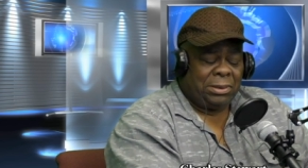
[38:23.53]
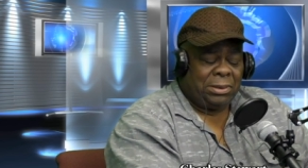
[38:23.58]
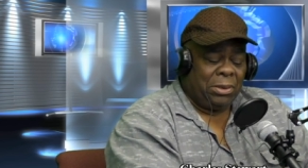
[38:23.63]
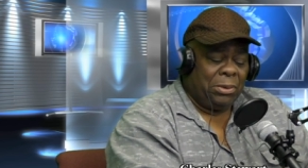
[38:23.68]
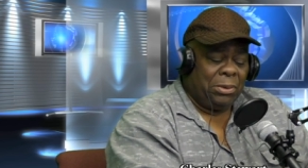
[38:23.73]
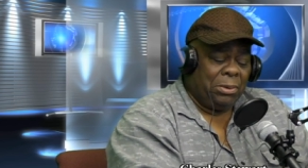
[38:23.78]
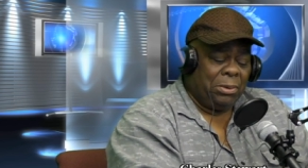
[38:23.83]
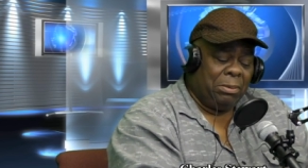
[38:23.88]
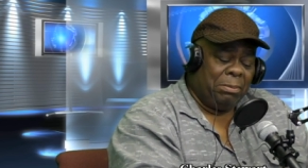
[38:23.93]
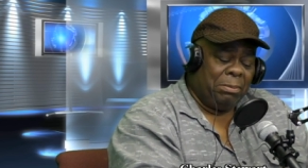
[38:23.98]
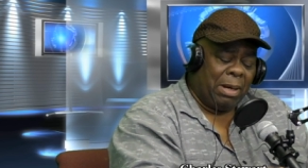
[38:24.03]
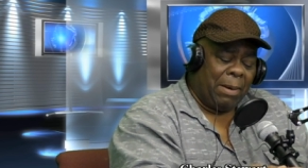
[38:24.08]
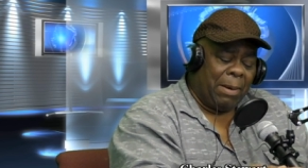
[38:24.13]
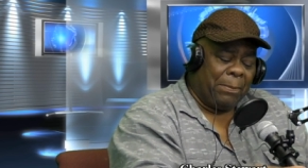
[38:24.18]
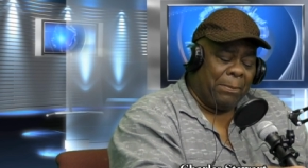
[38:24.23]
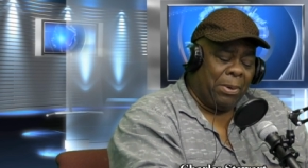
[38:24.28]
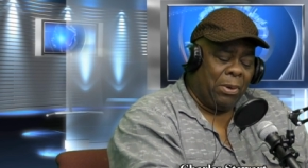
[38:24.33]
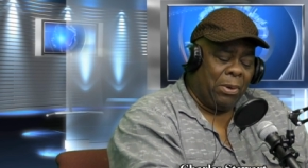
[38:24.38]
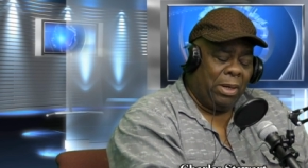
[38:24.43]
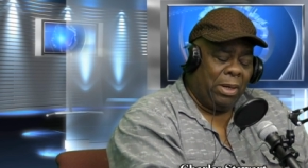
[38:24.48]
So my
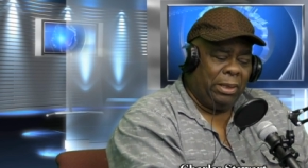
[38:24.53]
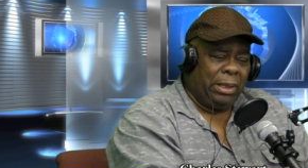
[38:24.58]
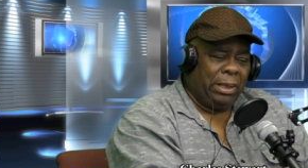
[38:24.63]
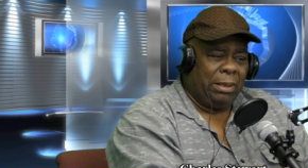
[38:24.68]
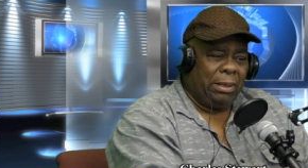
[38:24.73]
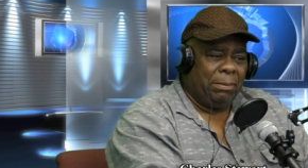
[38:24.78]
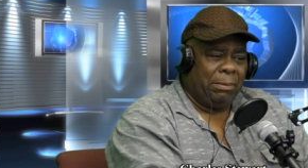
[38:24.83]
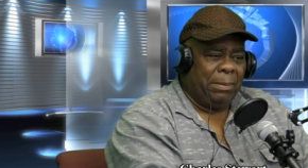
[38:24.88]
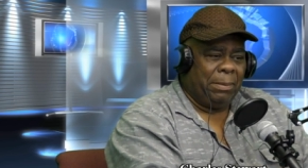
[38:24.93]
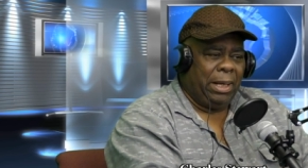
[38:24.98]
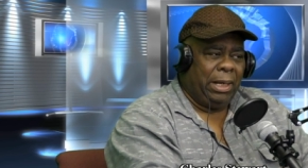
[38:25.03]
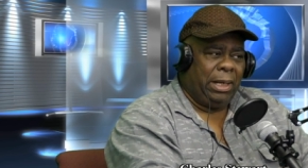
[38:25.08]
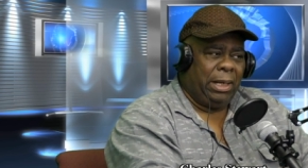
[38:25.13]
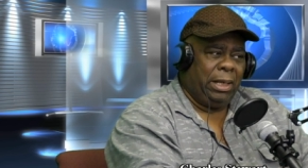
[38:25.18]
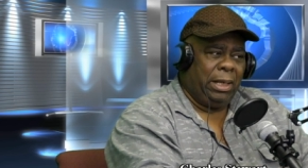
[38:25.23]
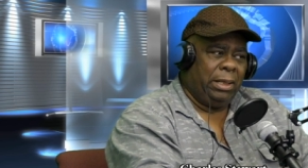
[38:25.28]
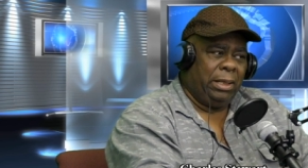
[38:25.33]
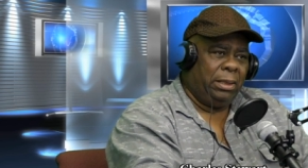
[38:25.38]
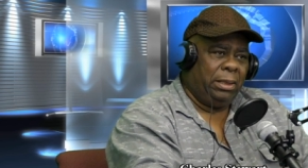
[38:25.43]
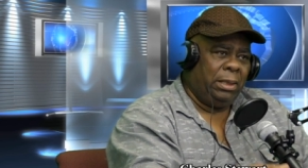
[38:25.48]
point that I'm
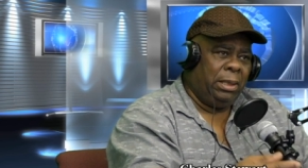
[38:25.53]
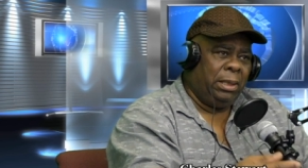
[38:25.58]
making,